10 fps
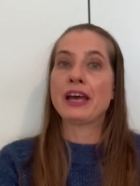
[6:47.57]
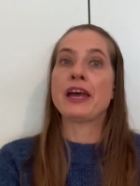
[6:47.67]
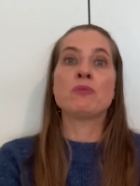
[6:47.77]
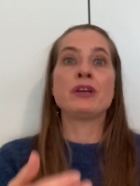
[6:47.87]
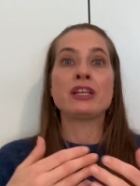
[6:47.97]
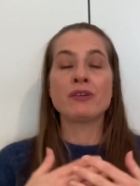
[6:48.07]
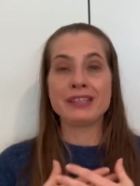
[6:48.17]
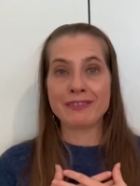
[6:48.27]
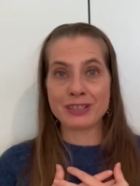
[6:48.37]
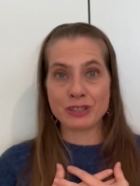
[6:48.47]
And we don't
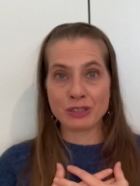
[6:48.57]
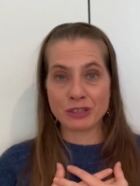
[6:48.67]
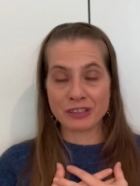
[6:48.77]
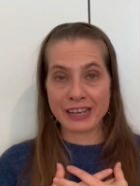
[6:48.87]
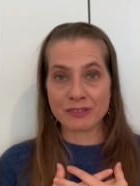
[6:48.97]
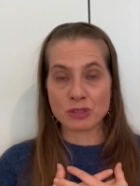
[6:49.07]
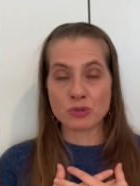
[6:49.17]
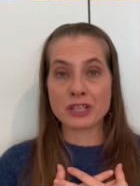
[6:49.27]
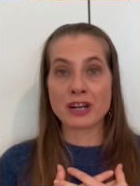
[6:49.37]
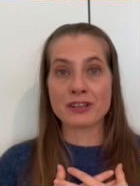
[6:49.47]
even learn how to
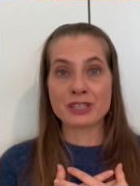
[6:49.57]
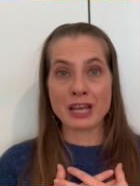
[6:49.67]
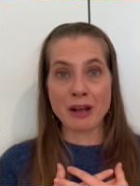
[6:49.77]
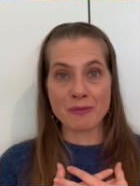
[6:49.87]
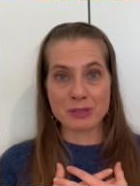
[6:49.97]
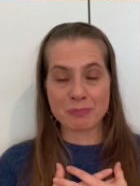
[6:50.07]
treat ourselves